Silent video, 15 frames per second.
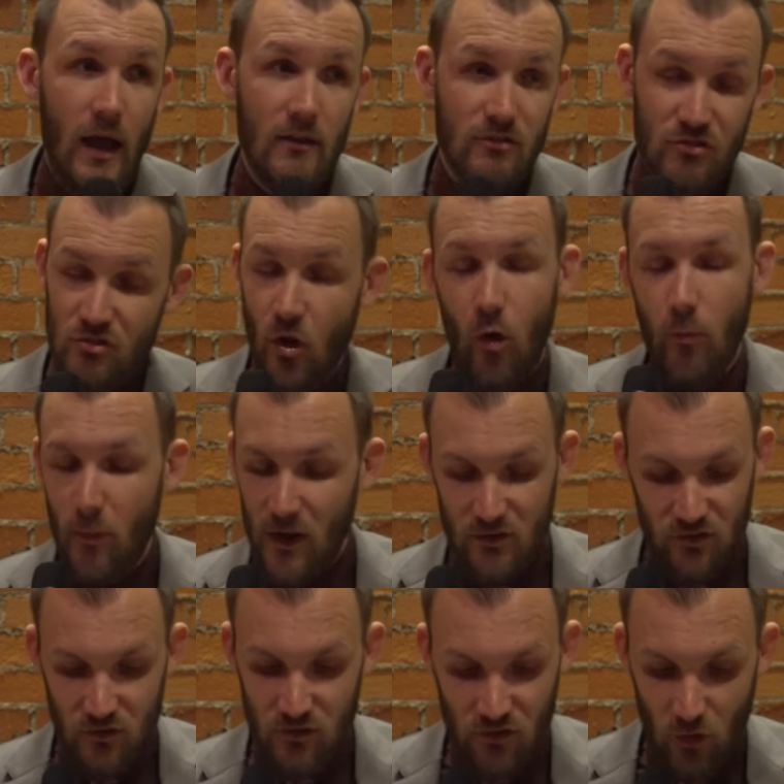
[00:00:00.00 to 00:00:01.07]
So
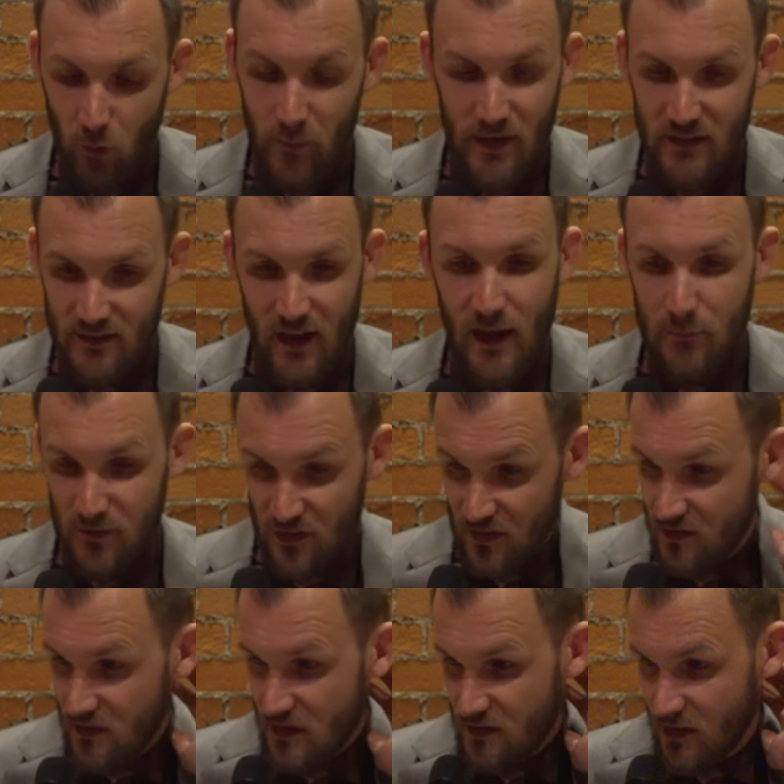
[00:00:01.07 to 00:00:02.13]
many times
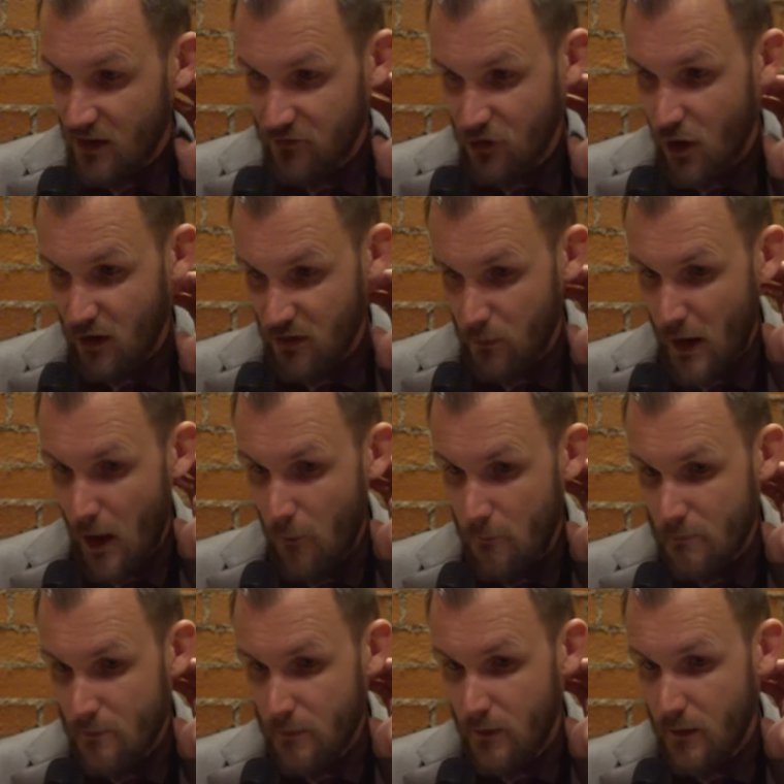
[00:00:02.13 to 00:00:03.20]
this season I've talked about
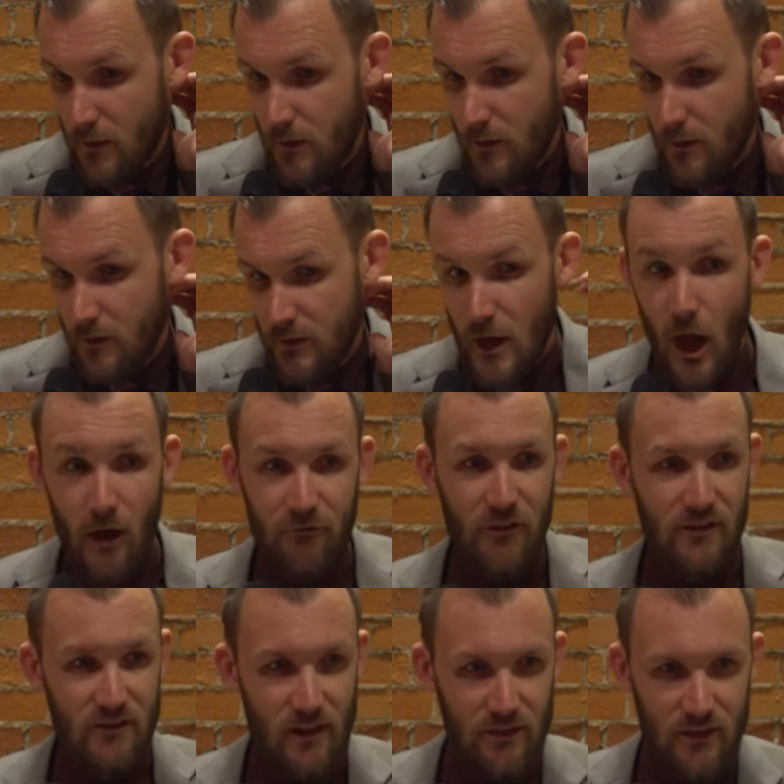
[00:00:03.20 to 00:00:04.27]
the
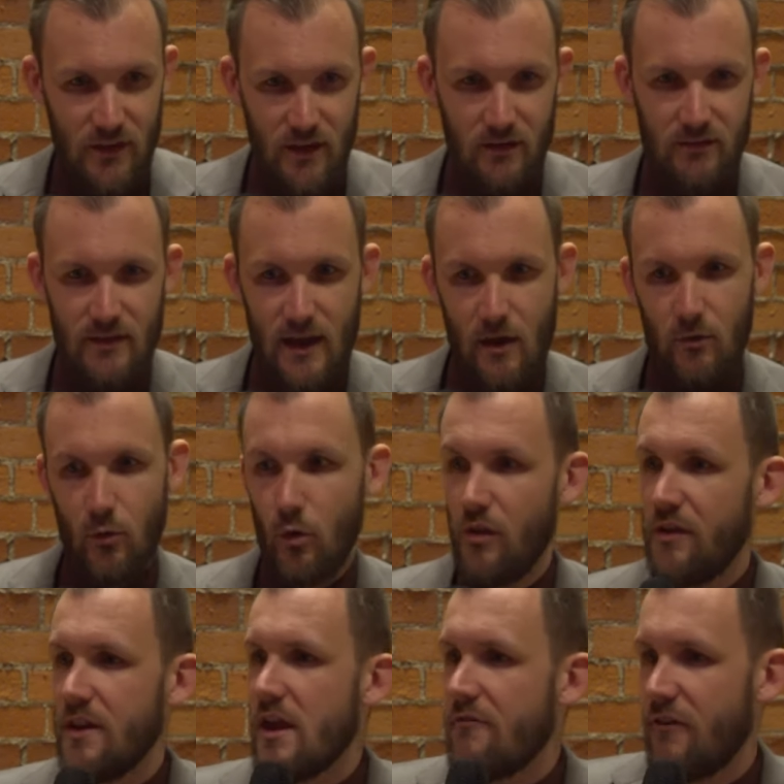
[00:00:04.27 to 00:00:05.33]
offense let the Kings down or
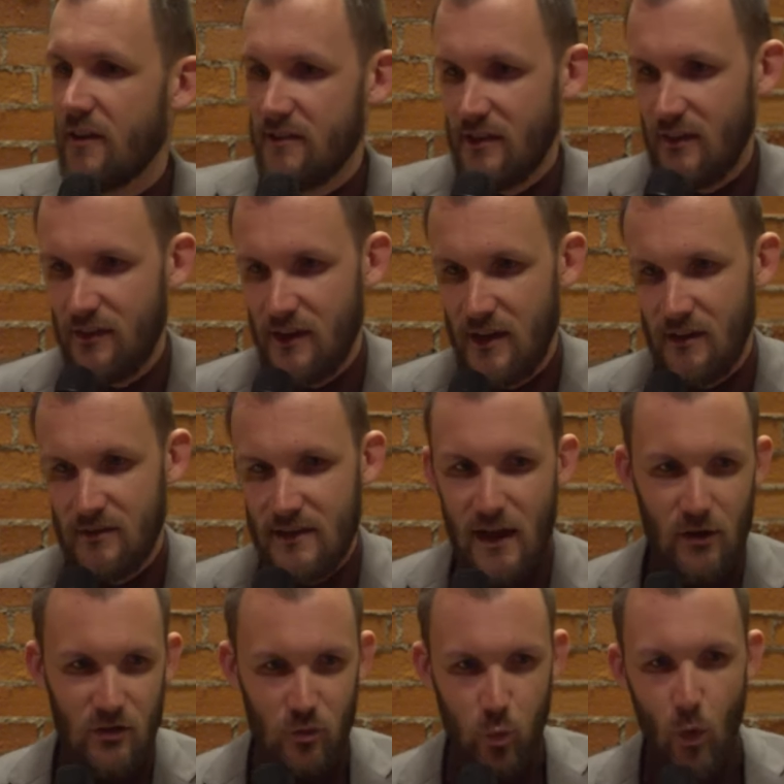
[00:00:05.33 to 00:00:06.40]
the defense let the Kings
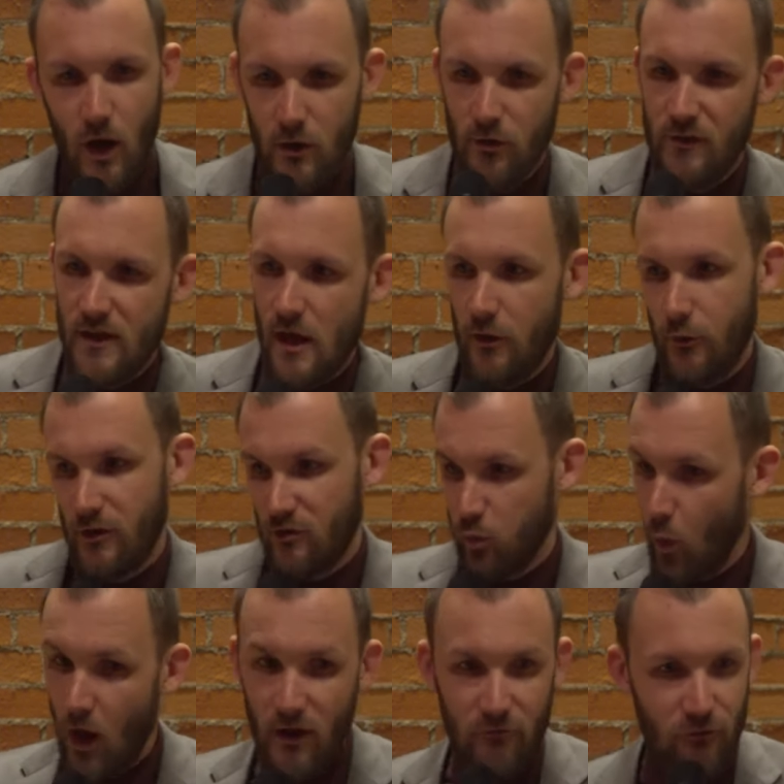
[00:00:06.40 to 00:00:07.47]
down. It's one or the other. It's
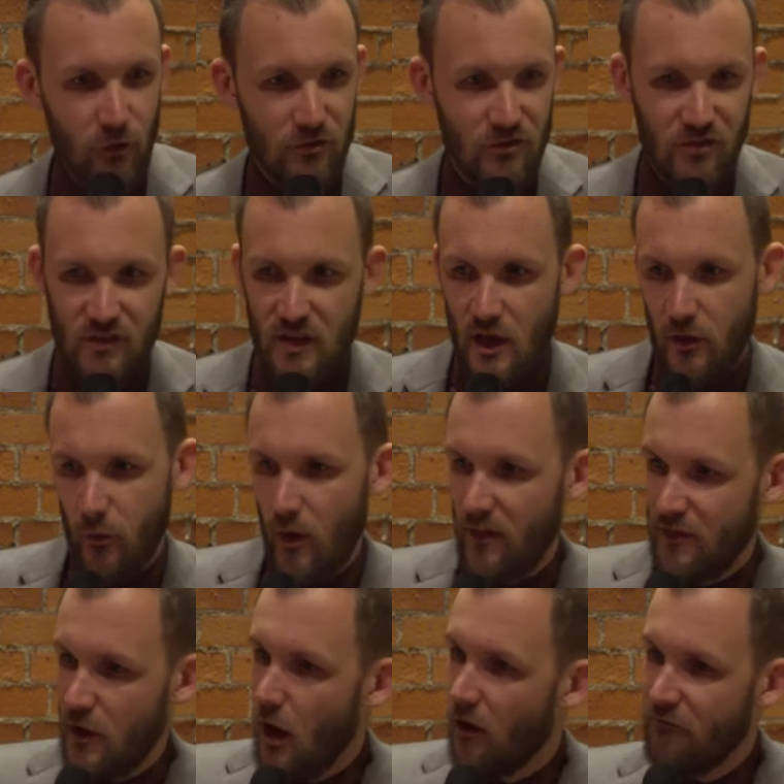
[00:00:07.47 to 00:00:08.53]
one versus the other, right?
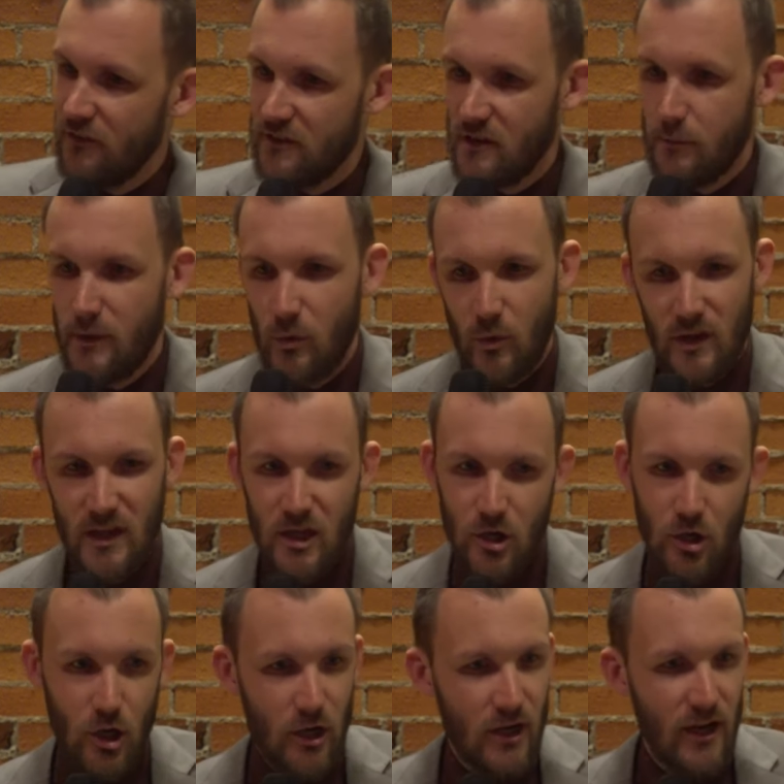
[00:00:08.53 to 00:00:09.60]
The offense can be really
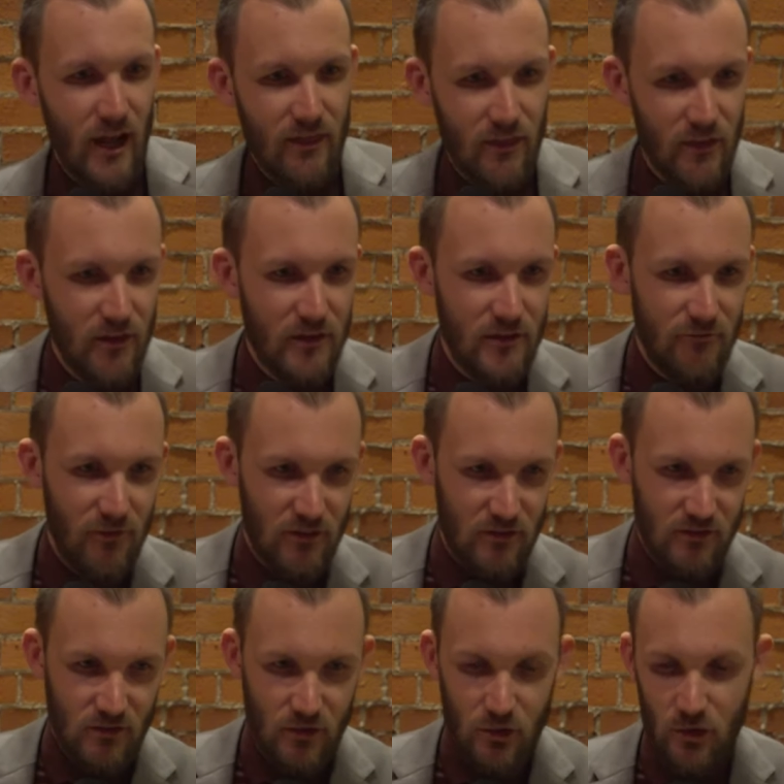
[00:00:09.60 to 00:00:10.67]
good on a night that the defense
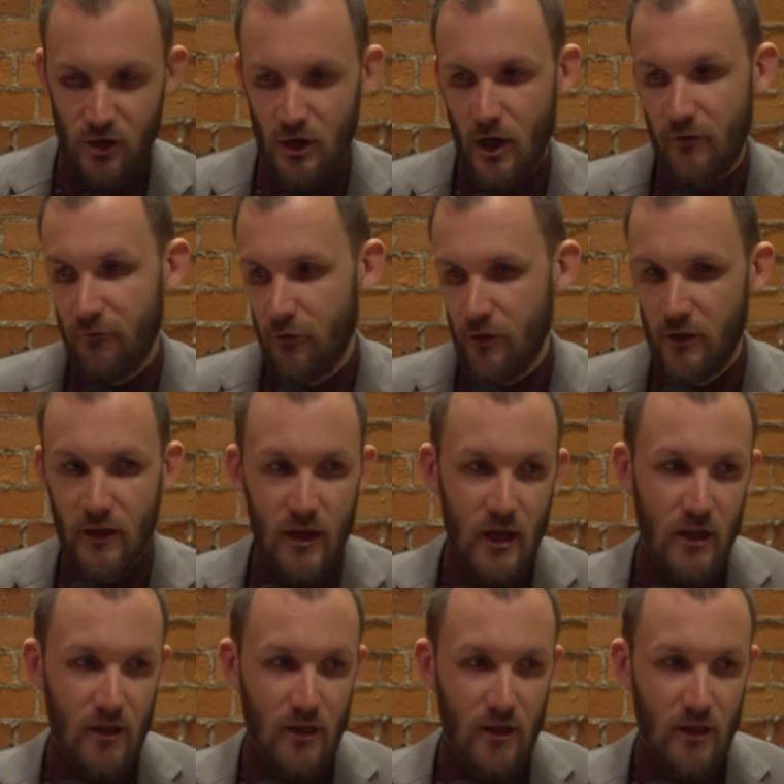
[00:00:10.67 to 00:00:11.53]
isn't good enough, or the